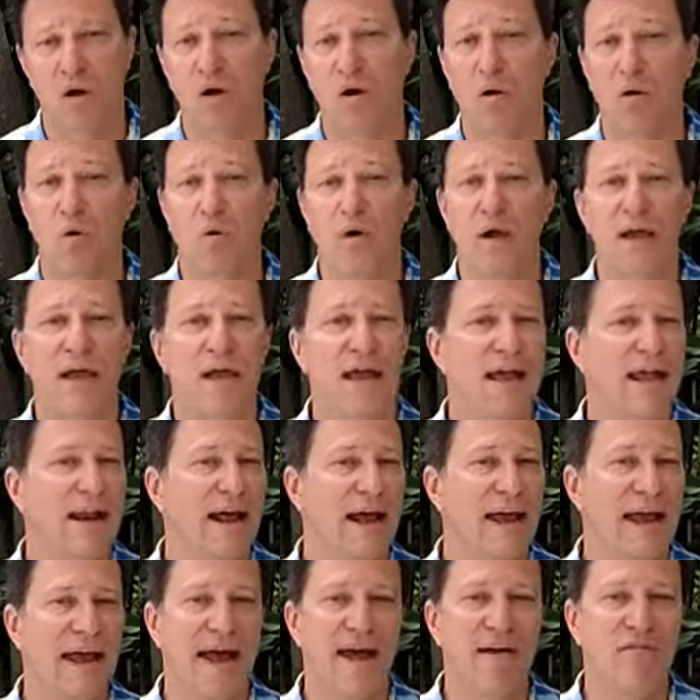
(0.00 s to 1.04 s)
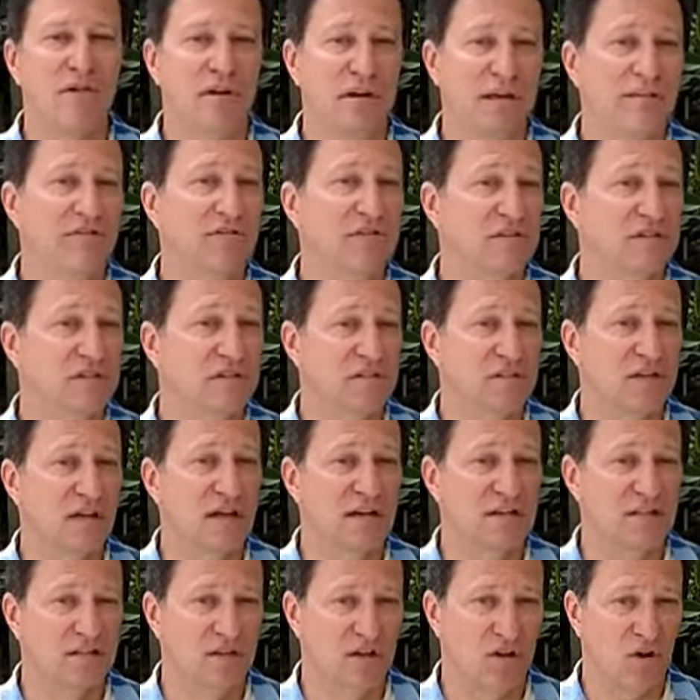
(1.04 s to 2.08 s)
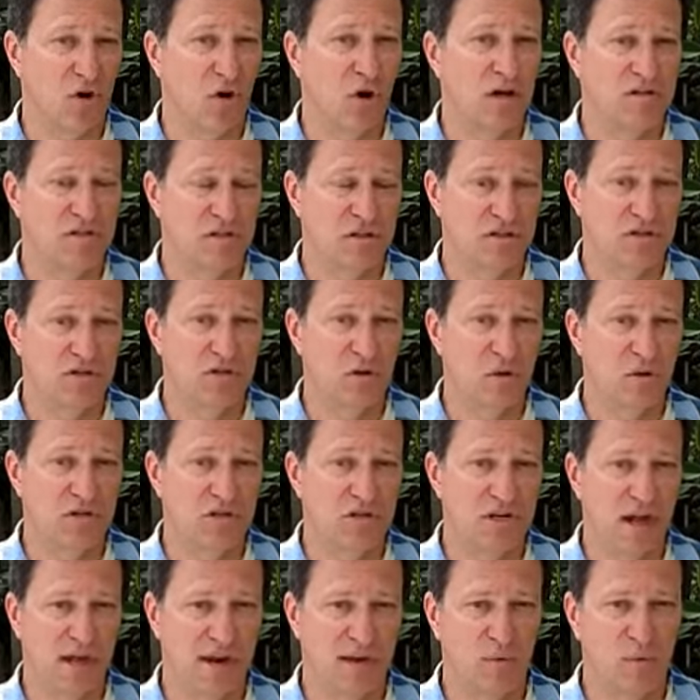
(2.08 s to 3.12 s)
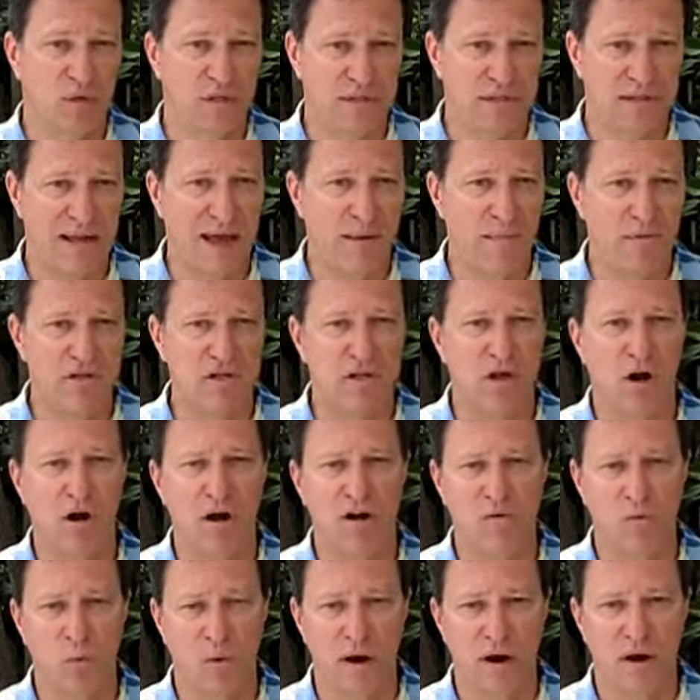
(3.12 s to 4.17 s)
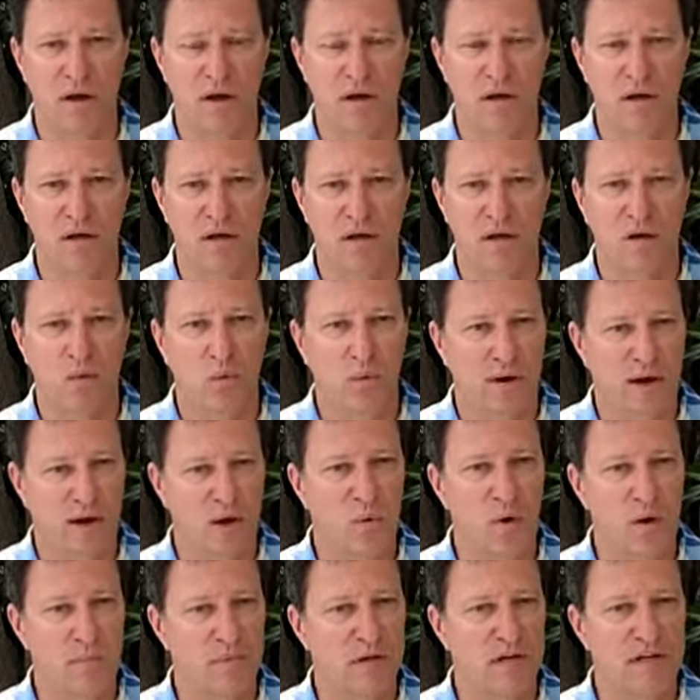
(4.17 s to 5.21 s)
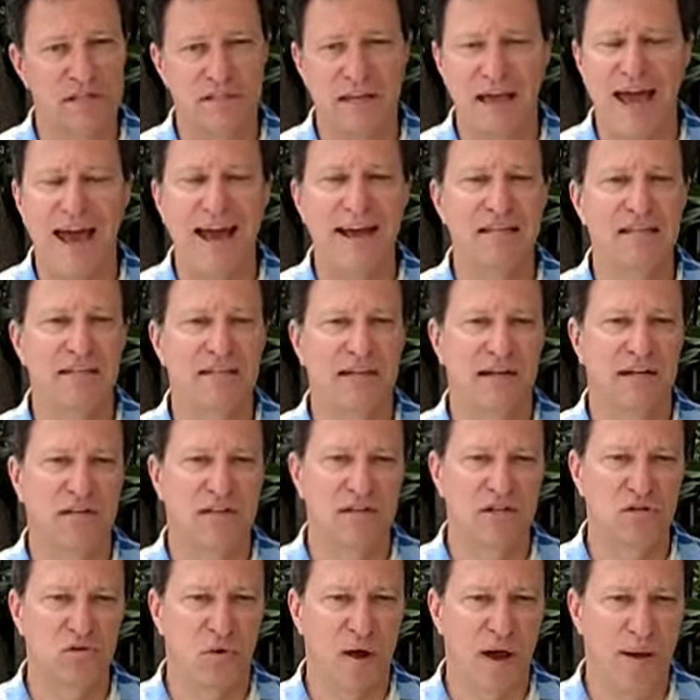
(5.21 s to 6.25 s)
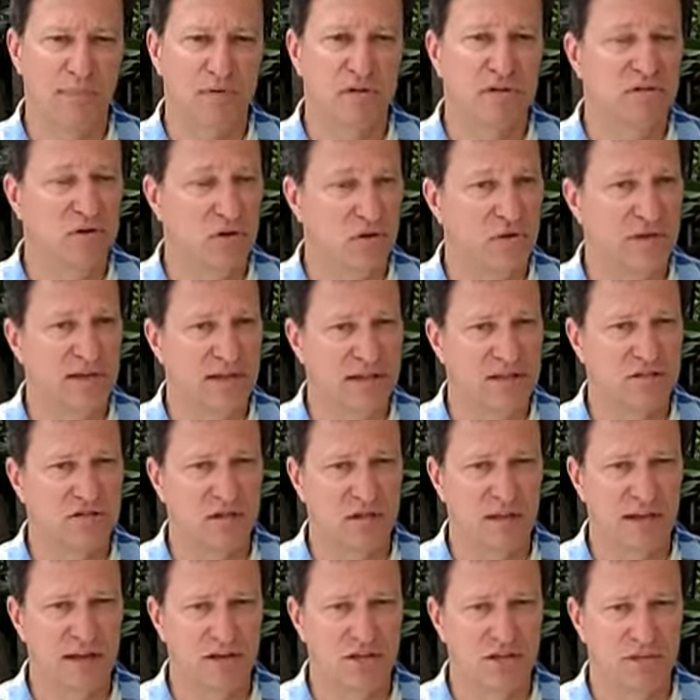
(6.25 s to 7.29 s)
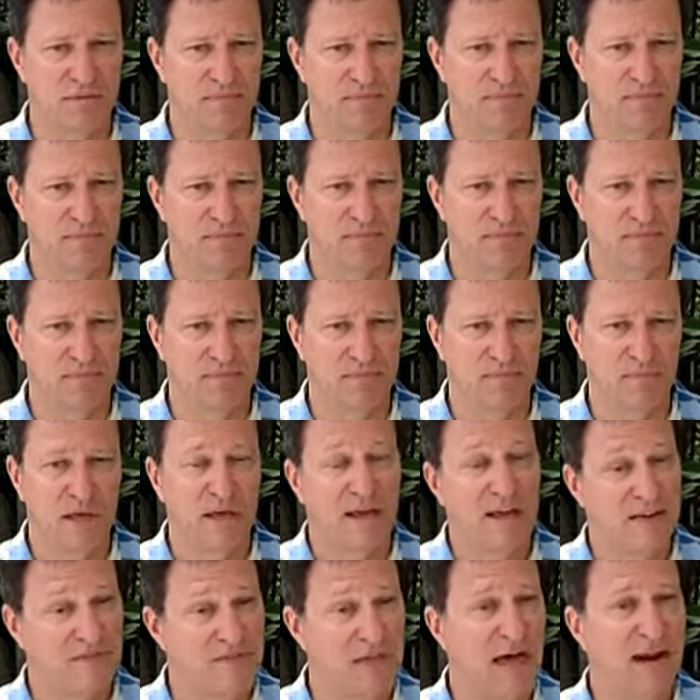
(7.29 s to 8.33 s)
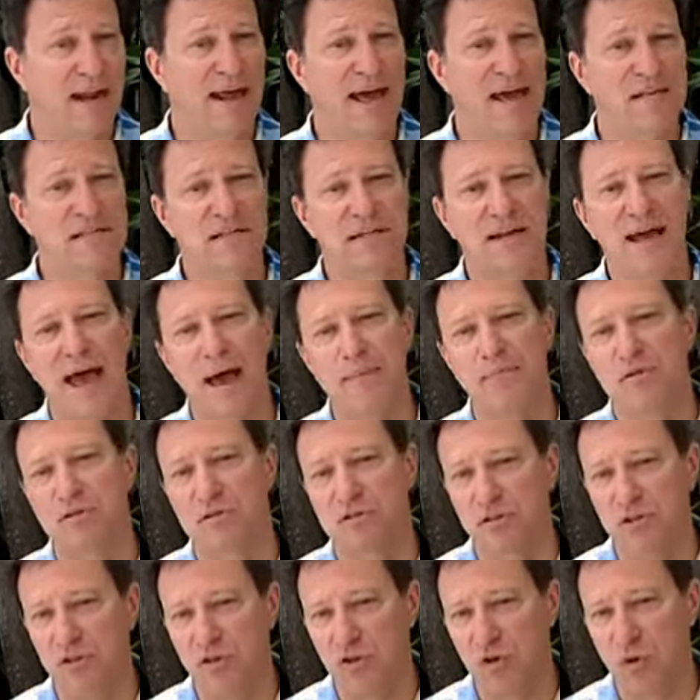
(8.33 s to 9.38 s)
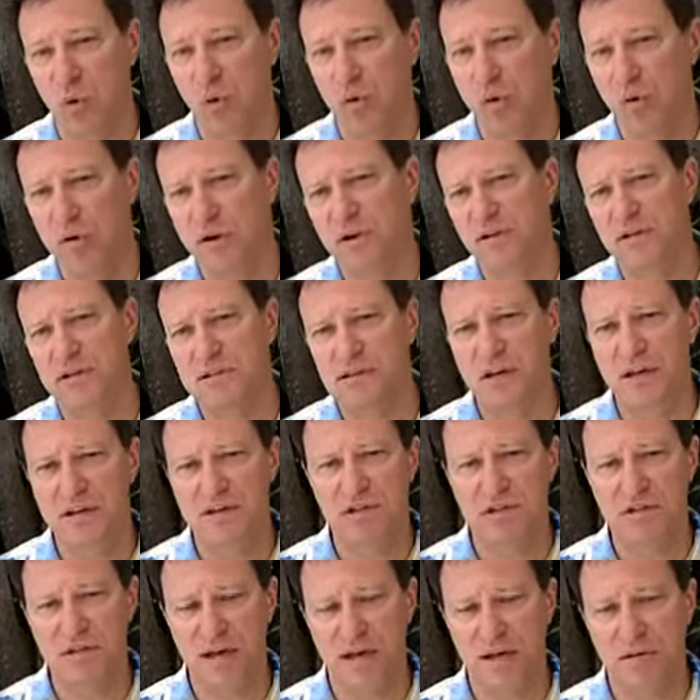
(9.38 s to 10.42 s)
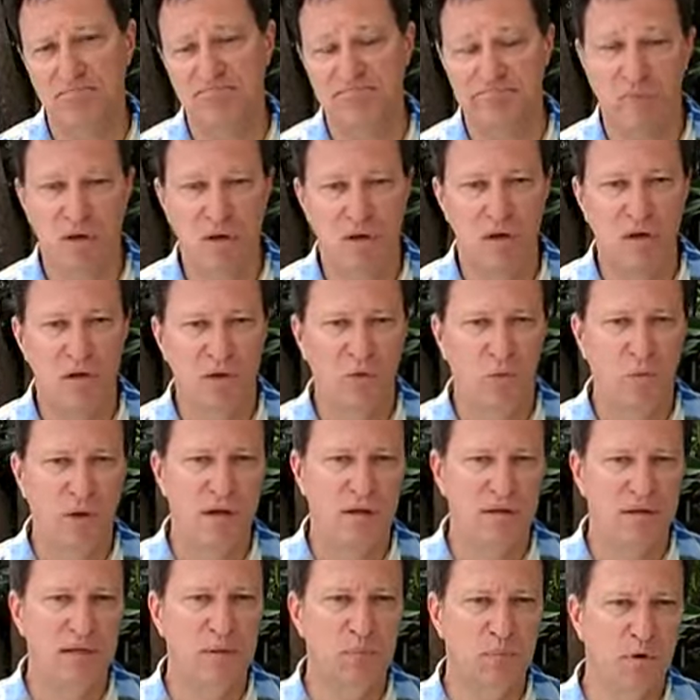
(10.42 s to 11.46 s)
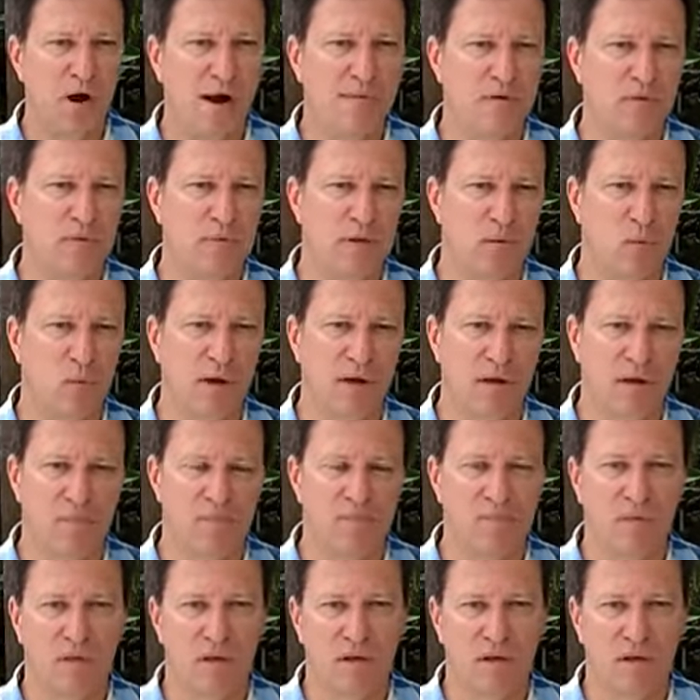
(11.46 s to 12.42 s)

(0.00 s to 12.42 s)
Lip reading: Oh, and I haven't even discussed the costs associated with damaged hardware when equipment is accidentally dropped during installation. If that hasn't happened to your organization yet, well, it probably will.